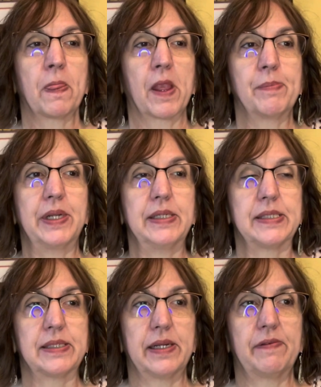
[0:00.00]
But
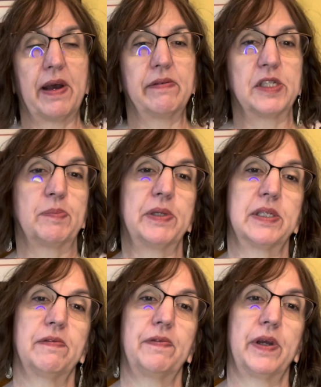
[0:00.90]
instead of having
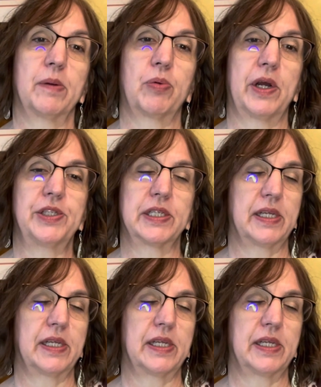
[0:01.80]
specific projects,